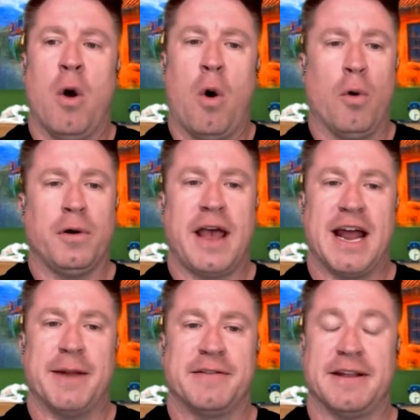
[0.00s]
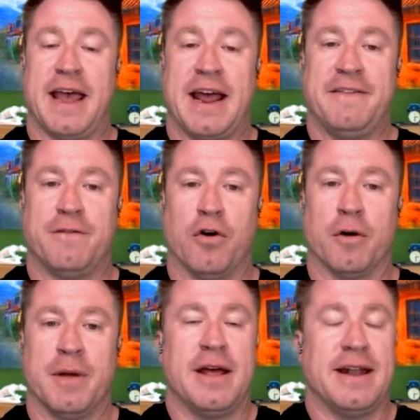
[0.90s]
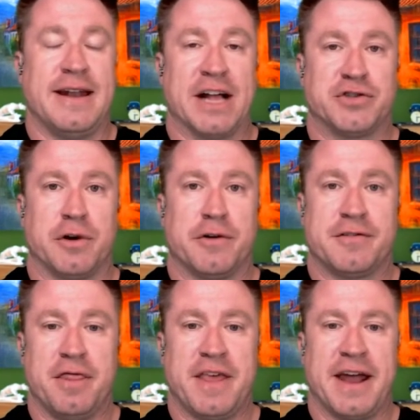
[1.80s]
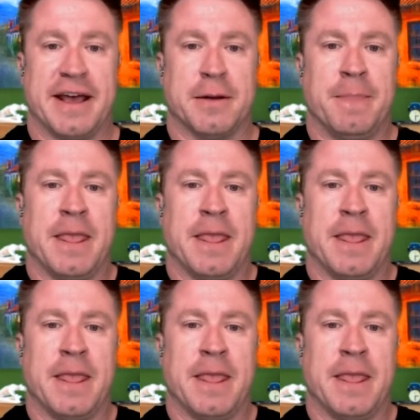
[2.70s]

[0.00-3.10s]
or cannabis in any form, natural or synthetic,